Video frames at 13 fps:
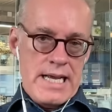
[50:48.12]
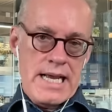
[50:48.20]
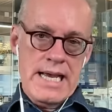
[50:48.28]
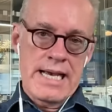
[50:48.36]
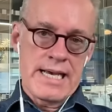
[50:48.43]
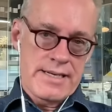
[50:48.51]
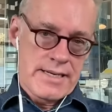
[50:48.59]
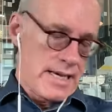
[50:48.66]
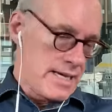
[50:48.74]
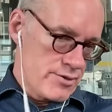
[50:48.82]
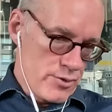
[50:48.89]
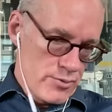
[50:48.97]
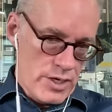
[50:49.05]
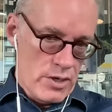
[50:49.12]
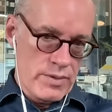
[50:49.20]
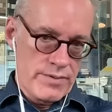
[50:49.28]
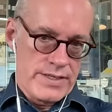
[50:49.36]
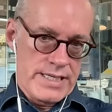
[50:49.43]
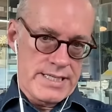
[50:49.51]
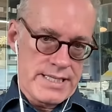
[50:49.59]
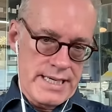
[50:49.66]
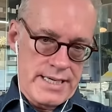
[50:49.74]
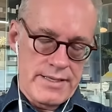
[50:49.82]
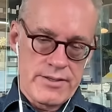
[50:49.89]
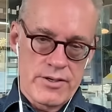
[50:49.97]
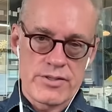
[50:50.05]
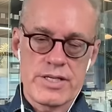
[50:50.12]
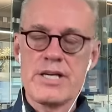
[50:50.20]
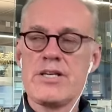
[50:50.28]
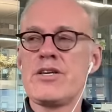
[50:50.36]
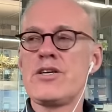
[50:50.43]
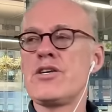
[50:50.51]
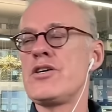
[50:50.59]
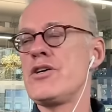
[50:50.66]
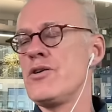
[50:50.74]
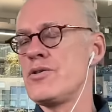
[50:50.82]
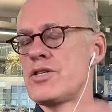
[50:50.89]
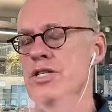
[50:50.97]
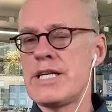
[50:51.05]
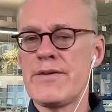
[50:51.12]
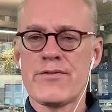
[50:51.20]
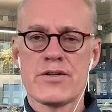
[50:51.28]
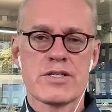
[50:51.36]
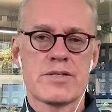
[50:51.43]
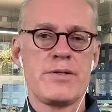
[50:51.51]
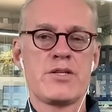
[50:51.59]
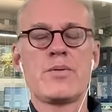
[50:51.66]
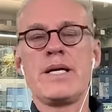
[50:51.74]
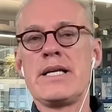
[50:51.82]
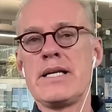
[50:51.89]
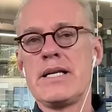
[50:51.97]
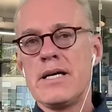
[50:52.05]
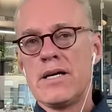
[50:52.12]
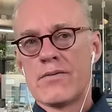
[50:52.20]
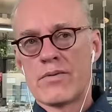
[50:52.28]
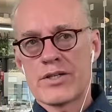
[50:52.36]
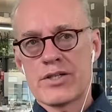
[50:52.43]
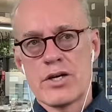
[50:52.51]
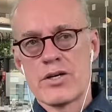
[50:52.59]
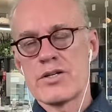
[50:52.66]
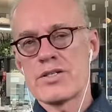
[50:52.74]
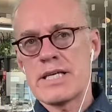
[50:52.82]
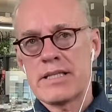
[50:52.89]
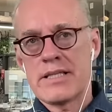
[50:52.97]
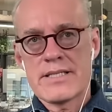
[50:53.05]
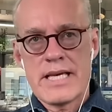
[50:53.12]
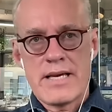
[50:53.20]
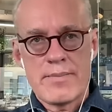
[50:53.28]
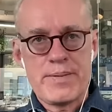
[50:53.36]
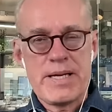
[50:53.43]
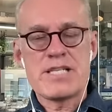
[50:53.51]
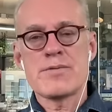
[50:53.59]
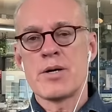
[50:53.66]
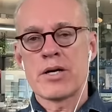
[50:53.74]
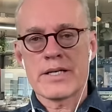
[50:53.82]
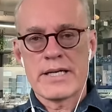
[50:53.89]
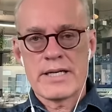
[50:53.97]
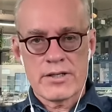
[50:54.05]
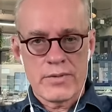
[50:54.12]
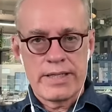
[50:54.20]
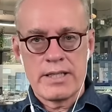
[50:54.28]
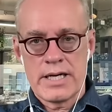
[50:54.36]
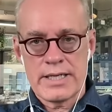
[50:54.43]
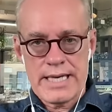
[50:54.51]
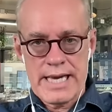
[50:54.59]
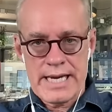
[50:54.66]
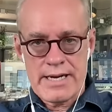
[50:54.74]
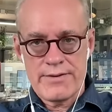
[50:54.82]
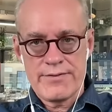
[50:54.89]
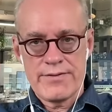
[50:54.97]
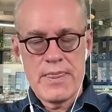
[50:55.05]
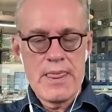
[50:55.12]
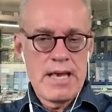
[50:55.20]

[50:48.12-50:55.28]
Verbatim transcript: And as you know, in VC, there's a huge difference between returns that, let's say, a benchmark and a Greylock have